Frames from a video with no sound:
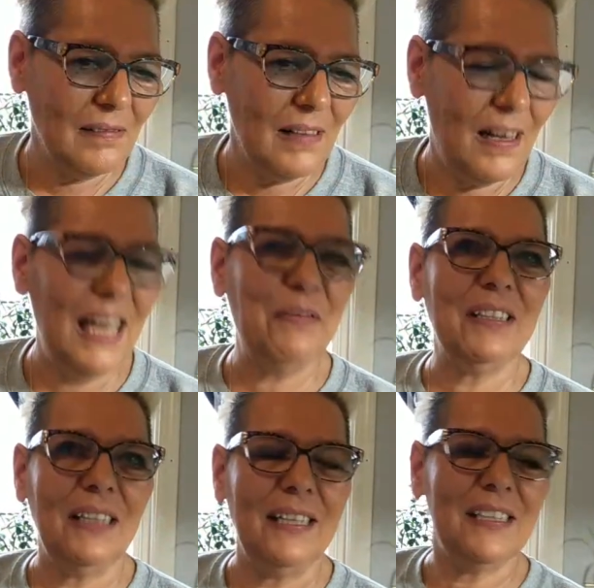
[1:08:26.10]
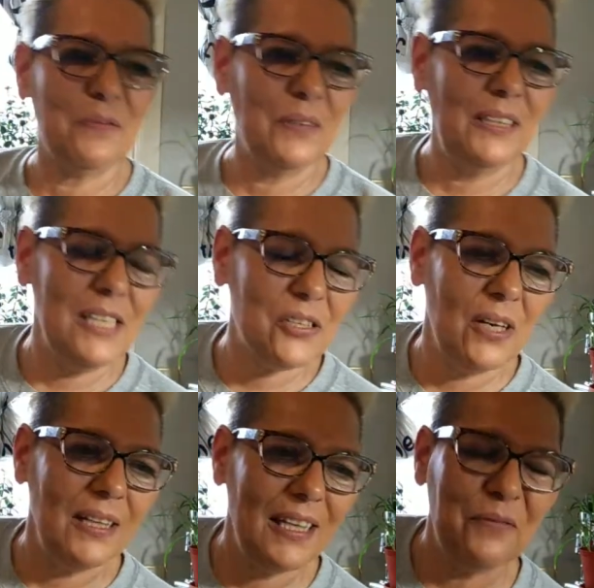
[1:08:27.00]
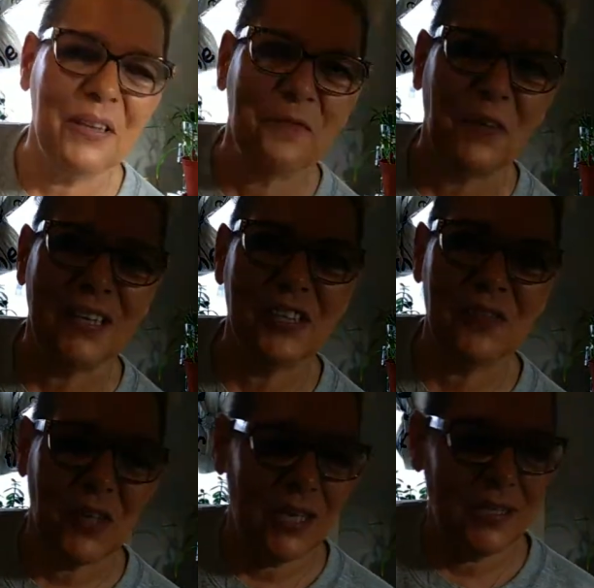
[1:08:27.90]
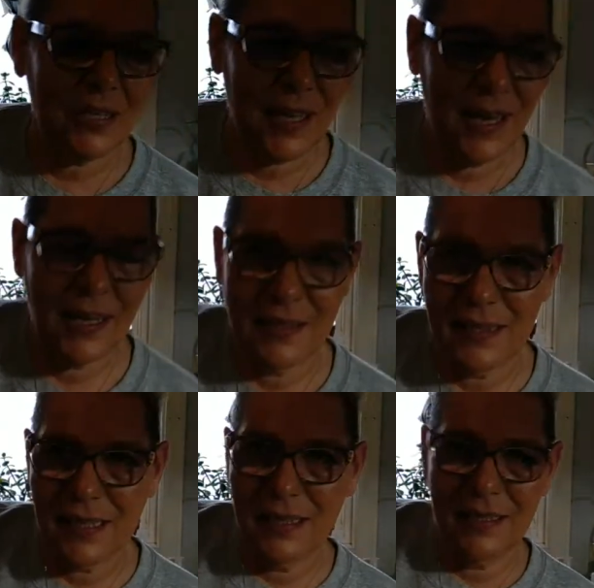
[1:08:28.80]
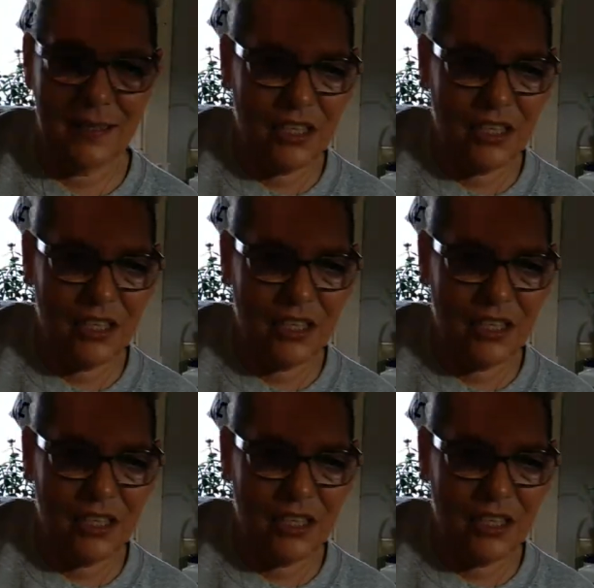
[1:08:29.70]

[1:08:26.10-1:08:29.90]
I would like to really try that with french fries and uh,